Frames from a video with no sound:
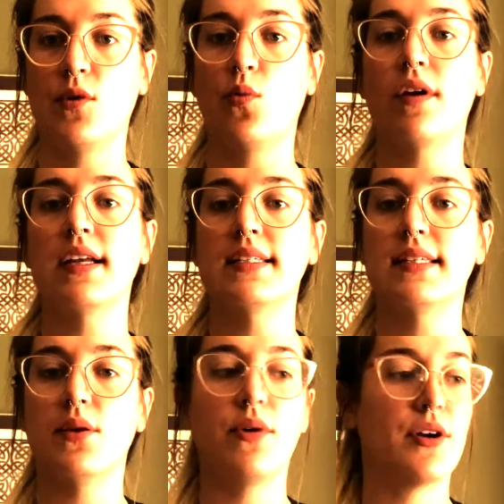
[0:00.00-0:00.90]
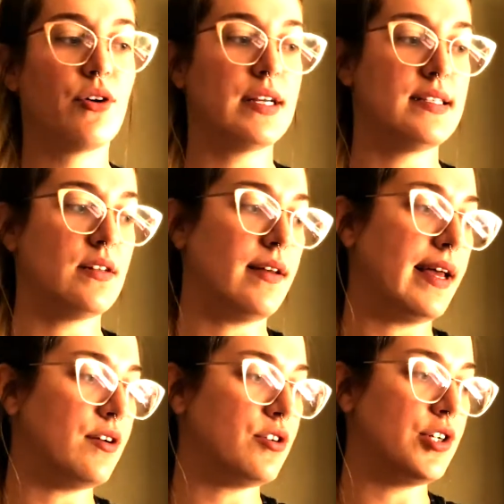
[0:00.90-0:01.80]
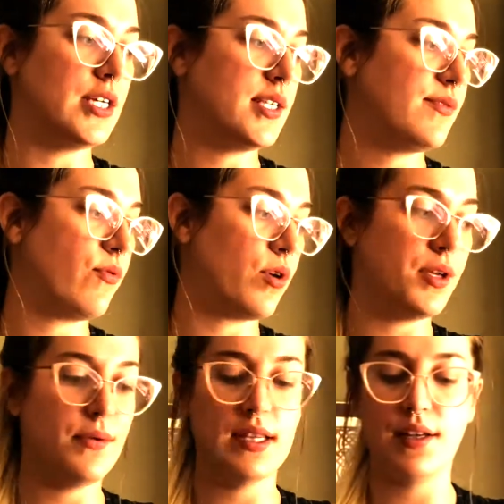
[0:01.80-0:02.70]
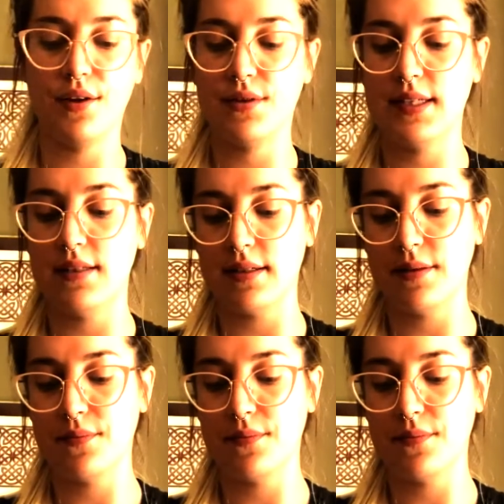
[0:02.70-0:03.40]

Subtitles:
We're going to see what crystal energy is for you in Leo season.